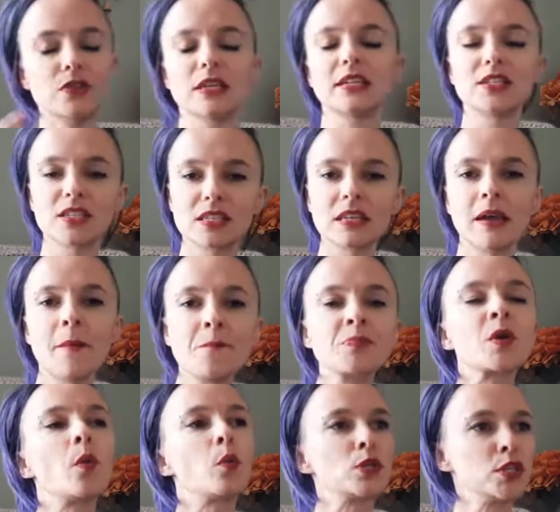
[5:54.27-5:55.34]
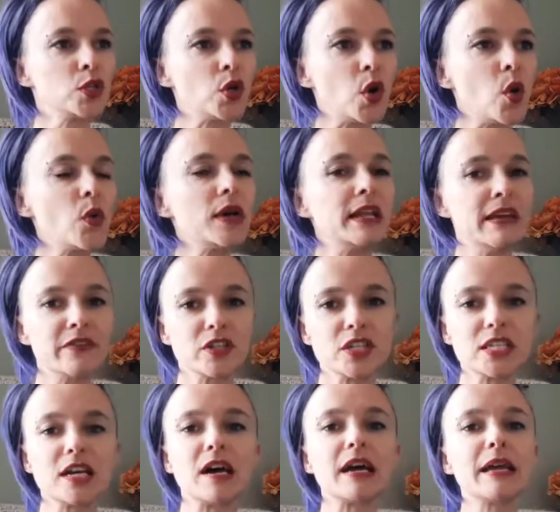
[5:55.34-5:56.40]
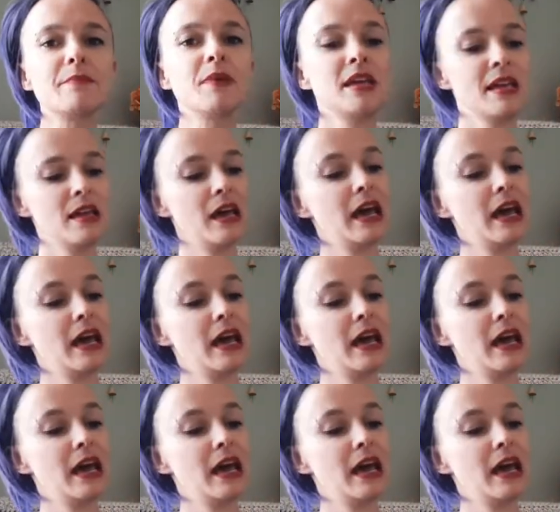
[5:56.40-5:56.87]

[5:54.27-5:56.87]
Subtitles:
I just want to go and have a good time,